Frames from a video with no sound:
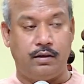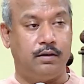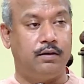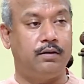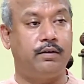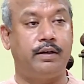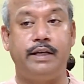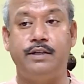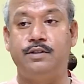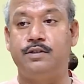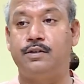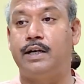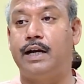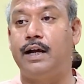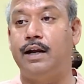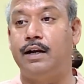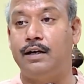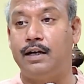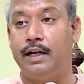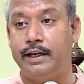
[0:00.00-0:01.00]
Raise your
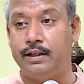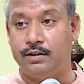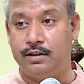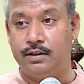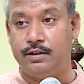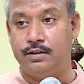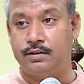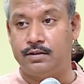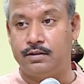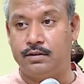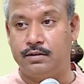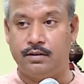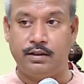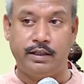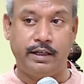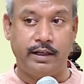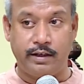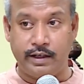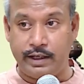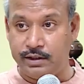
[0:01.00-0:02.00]
hand like this.
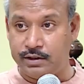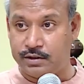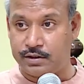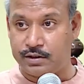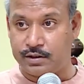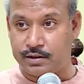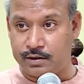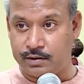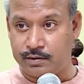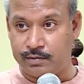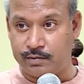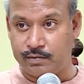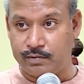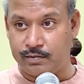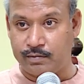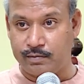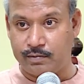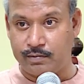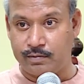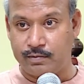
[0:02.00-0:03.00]
I raised.
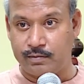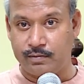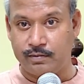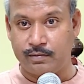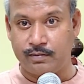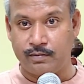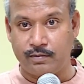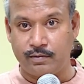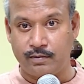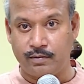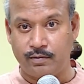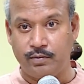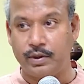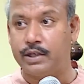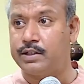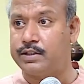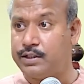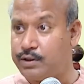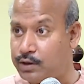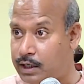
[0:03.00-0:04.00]

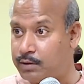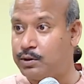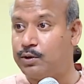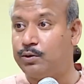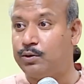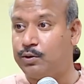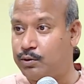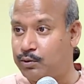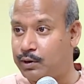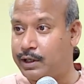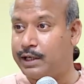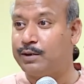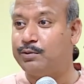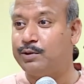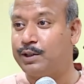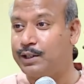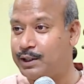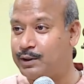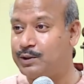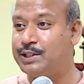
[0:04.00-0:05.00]
Because you have to do
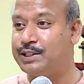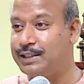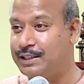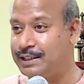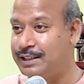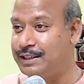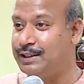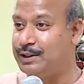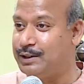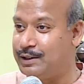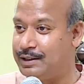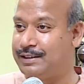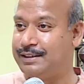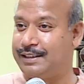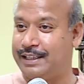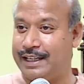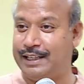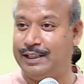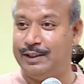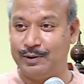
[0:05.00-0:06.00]
whatever your children
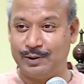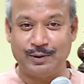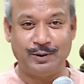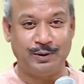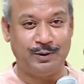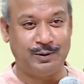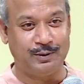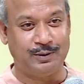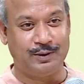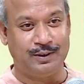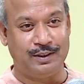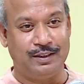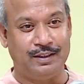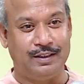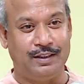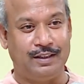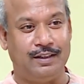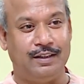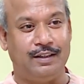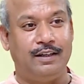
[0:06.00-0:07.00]
tell you to do.
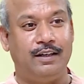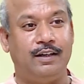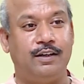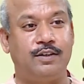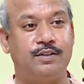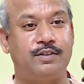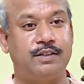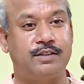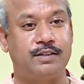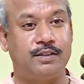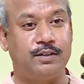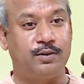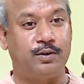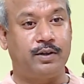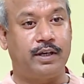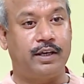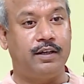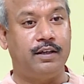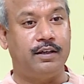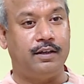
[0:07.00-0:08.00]
She said,
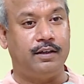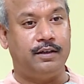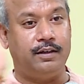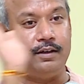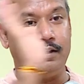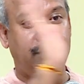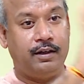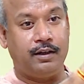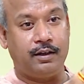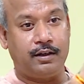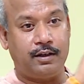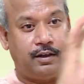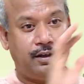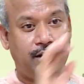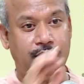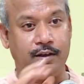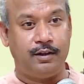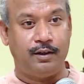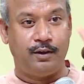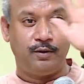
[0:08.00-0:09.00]
okay,
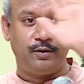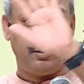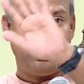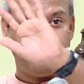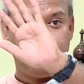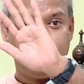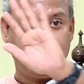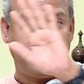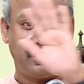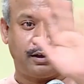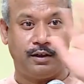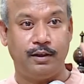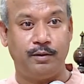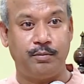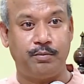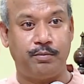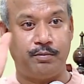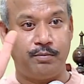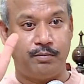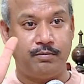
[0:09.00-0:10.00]
Inky, Winky,
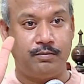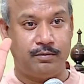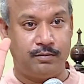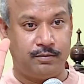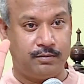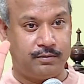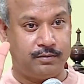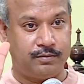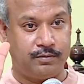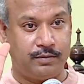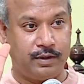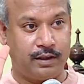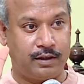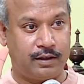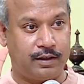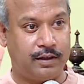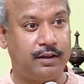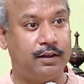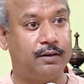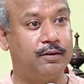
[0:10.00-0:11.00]

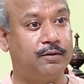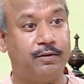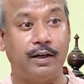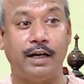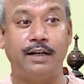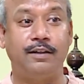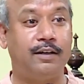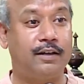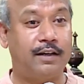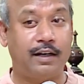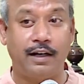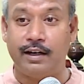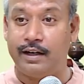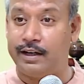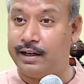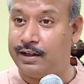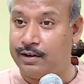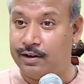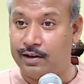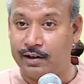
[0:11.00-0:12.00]
Winky. Father had
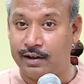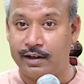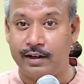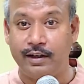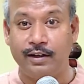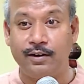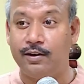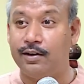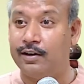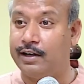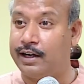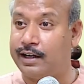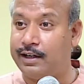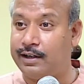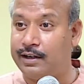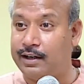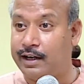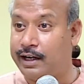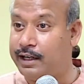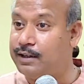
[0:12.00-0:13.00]
a donkey. Donkey
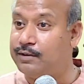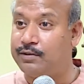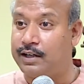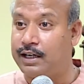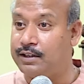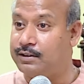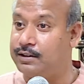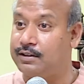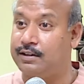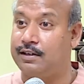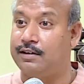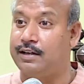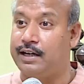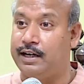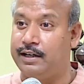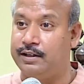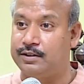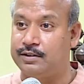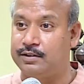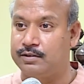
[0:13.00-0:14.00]
died. Father
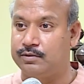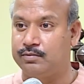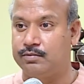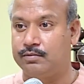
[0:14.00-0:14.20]
cried.